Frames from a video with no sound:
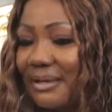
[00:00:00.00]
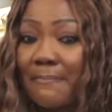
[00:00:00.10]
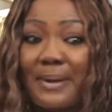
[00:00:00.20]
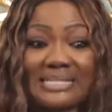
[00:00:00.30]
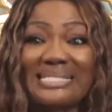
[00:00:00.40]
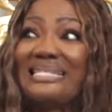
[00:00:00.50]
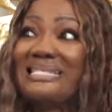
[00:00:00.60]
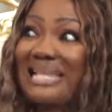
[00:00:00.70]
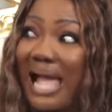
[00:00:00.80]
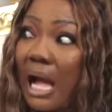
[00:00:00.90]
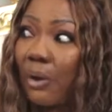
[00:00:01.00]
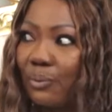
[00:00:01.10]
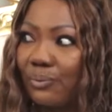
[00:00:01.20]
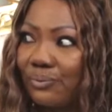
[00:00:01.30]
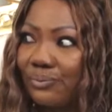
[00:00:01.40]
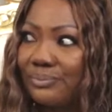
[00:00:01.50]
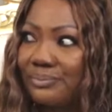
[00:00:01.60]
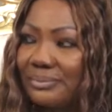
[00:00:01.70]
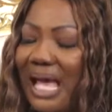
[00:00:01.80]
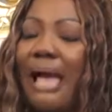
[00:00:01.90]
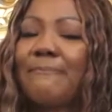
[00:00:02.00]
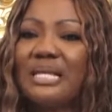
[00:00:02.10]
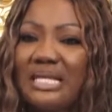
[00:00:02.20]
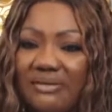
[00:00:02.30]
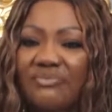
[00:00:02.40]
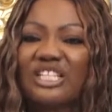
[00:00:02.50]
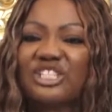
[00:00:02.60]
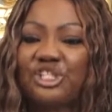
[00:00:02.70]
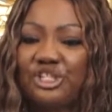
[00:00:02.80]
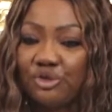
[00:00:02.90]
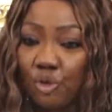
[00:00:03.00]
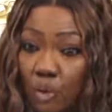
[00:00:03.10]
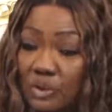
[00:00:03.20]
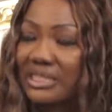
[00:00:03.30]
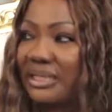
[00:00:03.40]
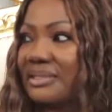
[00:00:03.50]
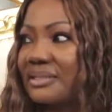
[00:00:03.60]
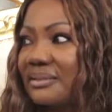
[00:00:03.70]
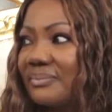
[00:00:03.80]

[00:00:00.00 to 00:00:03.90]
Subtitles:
But now I believe that she knows it,